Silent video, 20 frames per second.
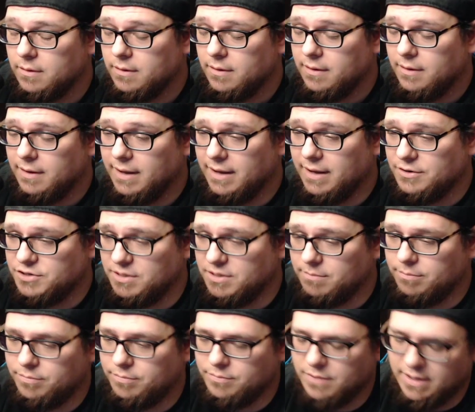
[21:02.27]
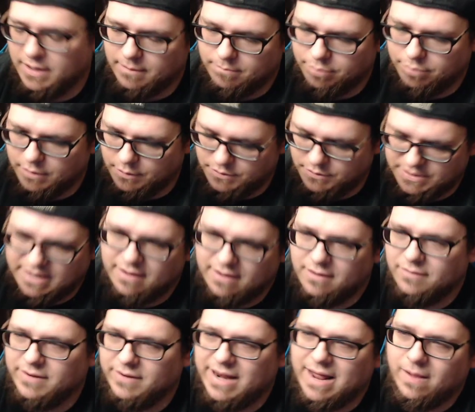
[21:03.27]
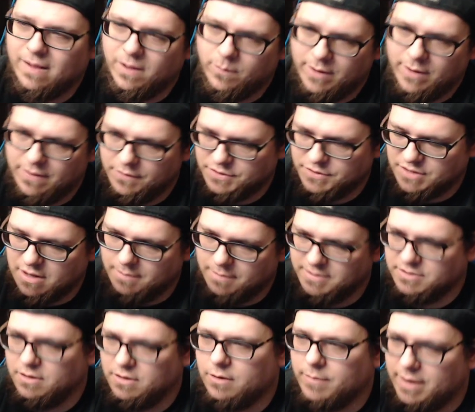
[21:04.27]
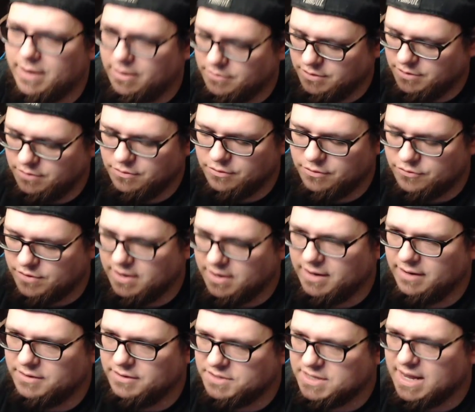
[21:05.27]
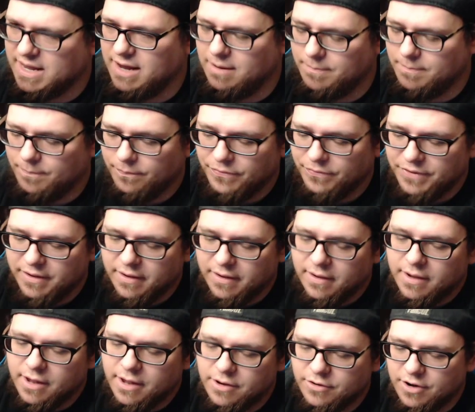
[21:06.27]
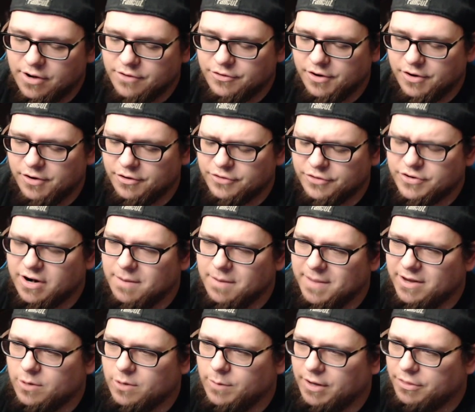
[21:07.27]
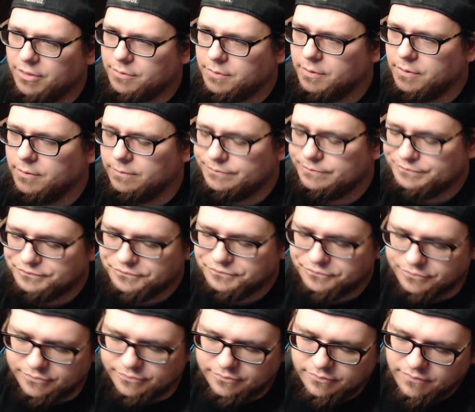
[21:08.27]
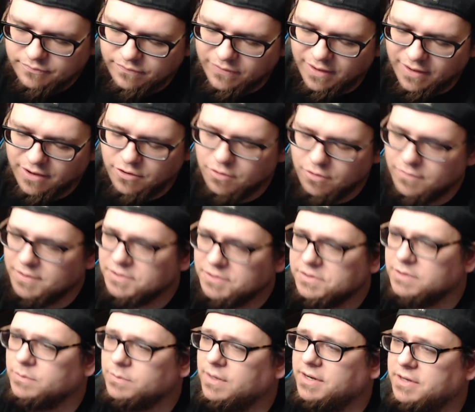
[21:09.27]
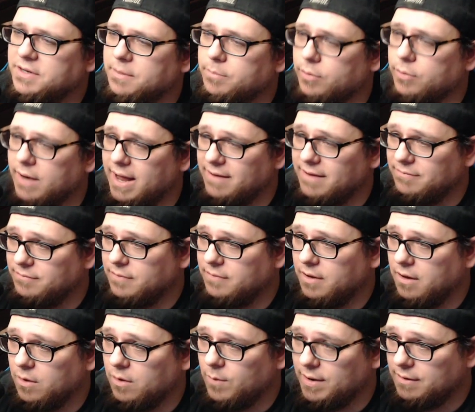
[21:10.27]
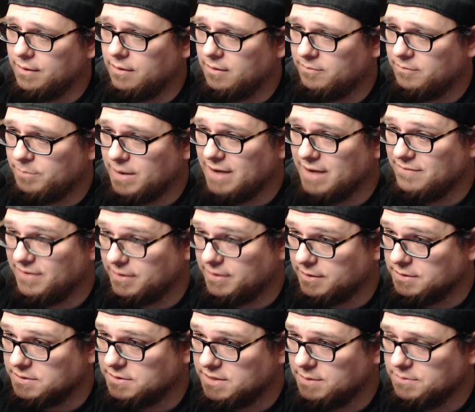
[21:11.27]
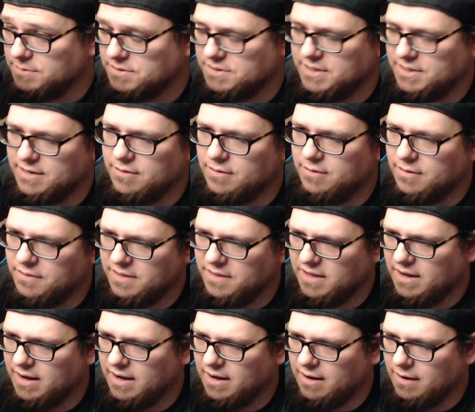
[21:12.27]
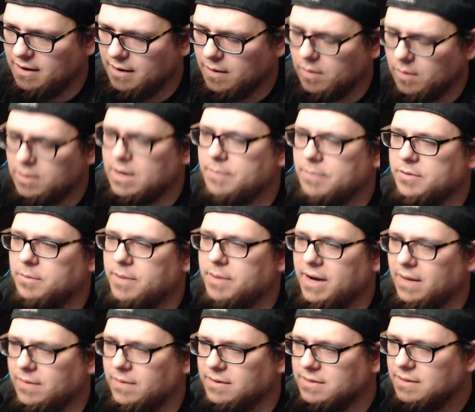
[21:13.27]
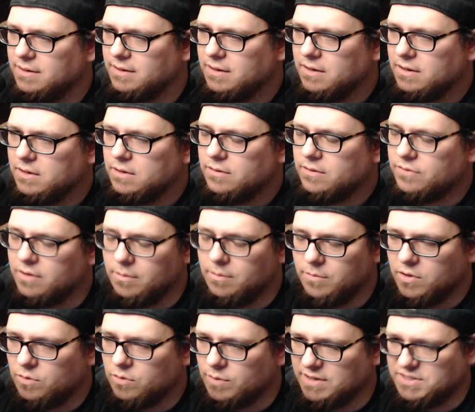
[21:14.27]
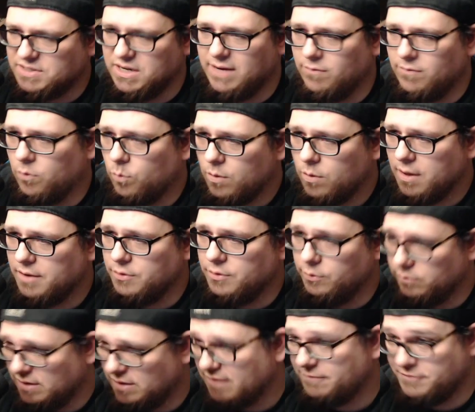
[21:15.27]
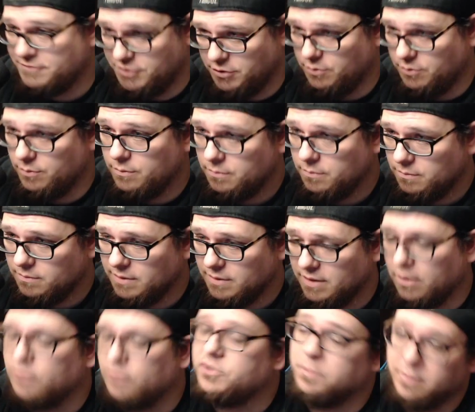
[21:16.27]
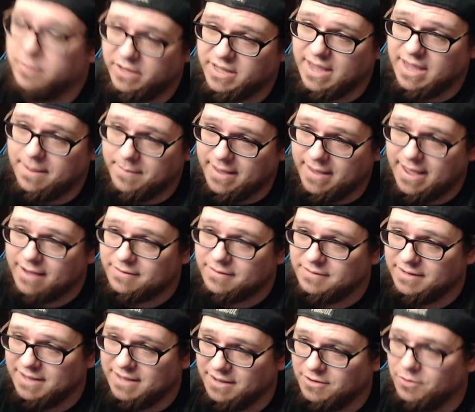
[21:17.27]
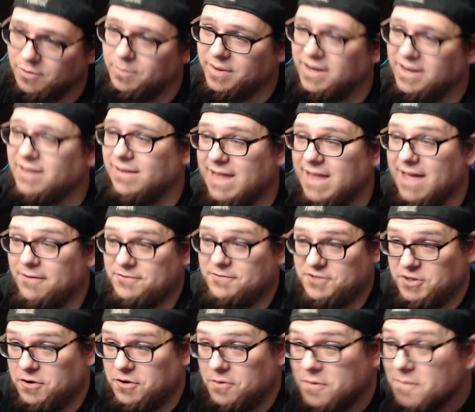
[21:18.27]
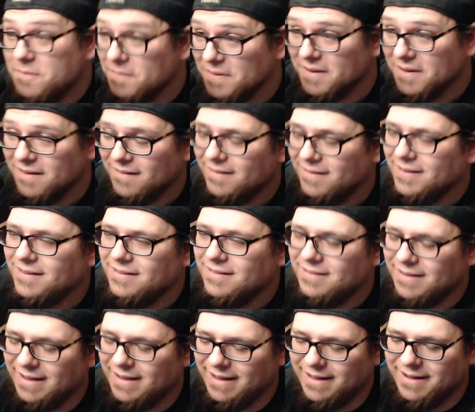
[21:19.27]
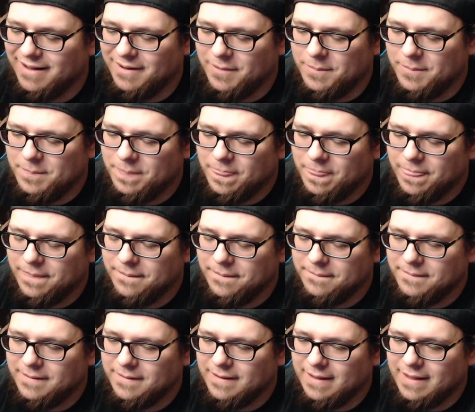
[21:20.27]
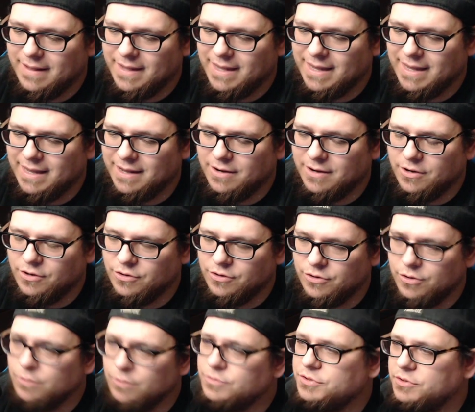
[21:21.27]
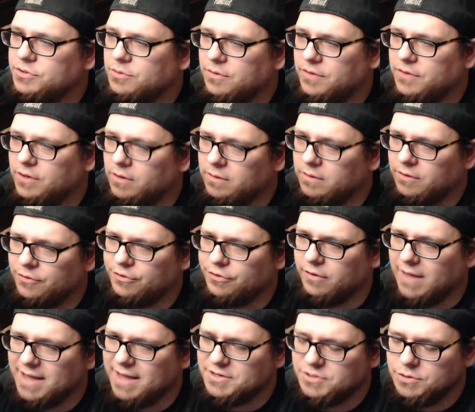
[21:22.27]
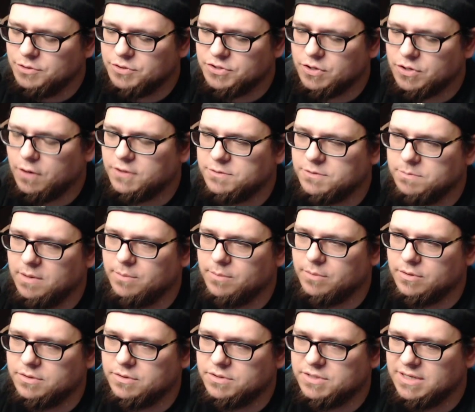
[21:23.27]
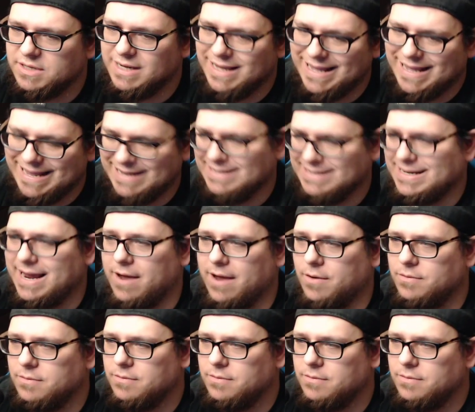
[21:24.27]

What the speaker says: And she like blows out of an alleyway, and there's zombies all around you, and you're trying to escape. And you're trying to make your way through. And you eventually run into Brad Vickers. He was the helicopter pilot from Resident Evil 1 who left you and ultimately came back to get you, but he left you. And you two are the last 2 STARS members in town.